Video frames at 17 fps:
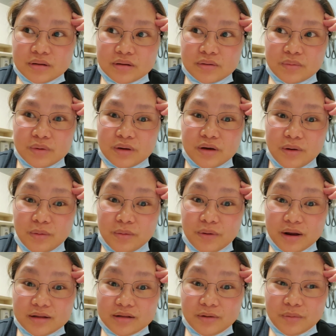we go
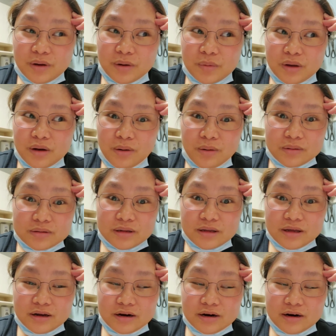right away we called
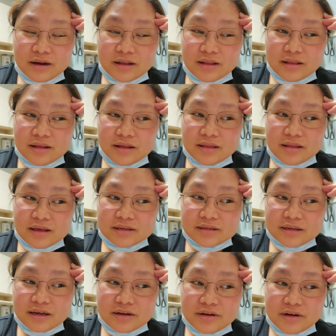here and then they
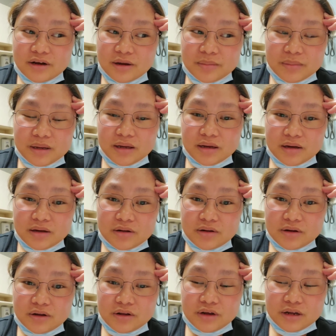said come in
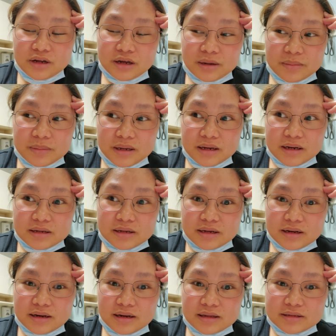you can come in
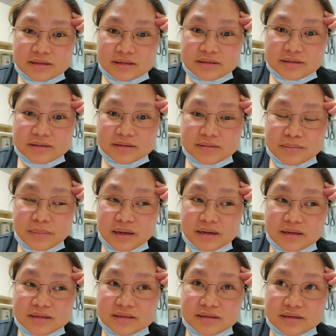and let's
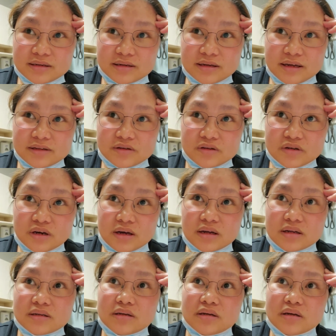madison get
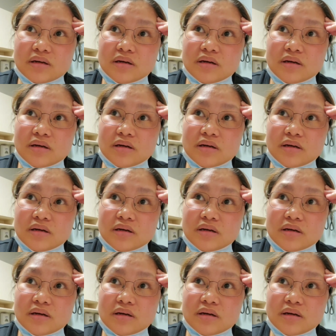checked